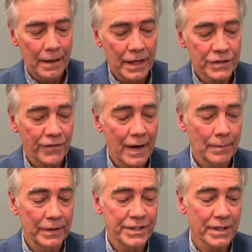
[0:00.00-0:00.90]
His
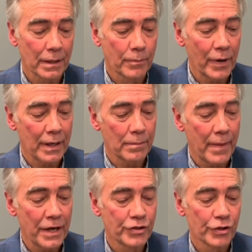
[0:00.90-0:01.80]
family celebrated
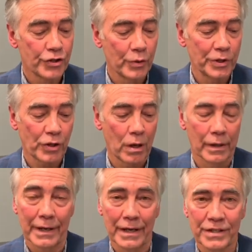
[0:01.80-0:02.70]
major Jewish
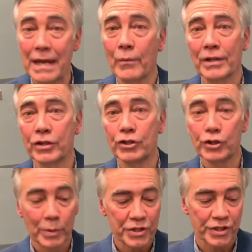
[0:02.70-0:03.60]
holidays. He went to
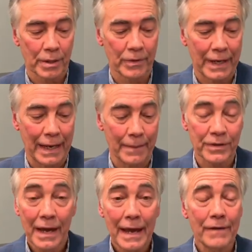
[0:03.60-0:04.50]
Jewish summer camps.
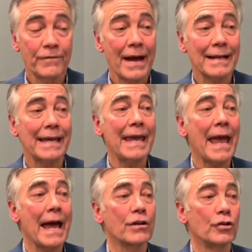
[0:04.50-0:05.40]
In fact, he
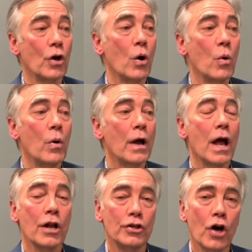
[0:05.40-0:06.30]
had no
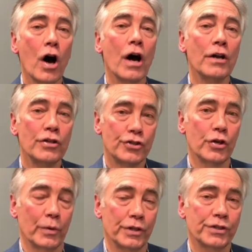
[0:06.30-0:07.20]
non
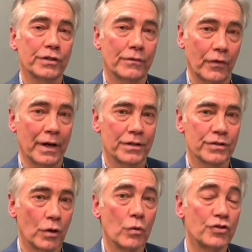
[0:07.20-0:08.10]
Jewish friends,
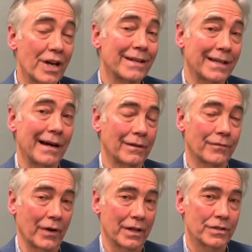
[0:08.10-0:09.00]
no Gentile
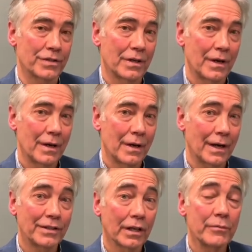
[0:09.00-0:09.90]
friends,
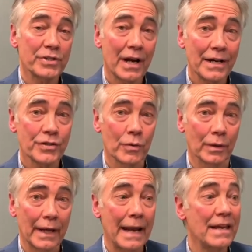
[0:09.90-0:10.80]
until he was in high
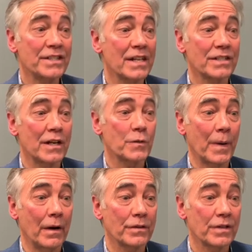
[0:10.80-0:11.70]
school. And he says that his
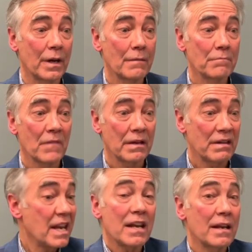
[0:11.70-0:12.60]
parents,
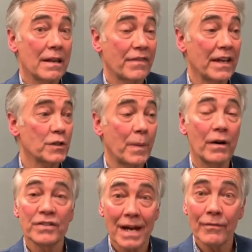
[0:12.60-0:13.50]
he didn't think his
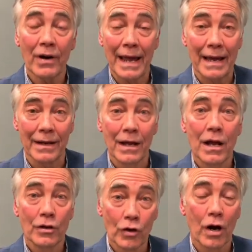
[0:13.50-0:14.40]
parents ever had
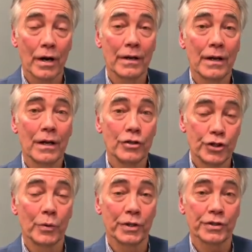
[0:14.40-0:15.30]
non
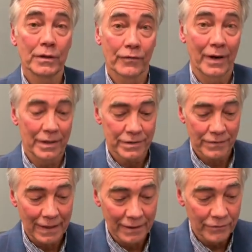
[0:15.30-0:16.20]
Jewish friends.
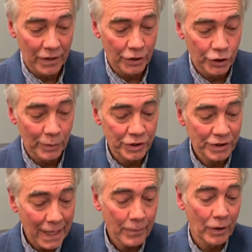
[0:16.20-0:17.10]
They lived in a Jewish
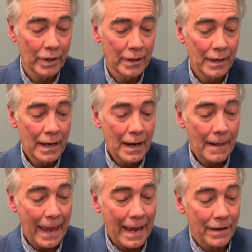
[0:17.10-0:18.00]
neighborhood,
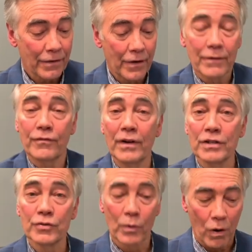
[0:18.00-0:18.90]
and their
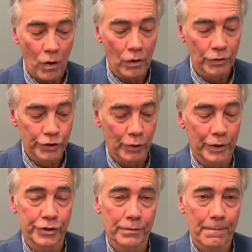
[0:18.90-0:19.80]
friends were all
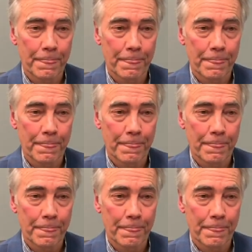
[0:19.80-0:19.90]
Jewish.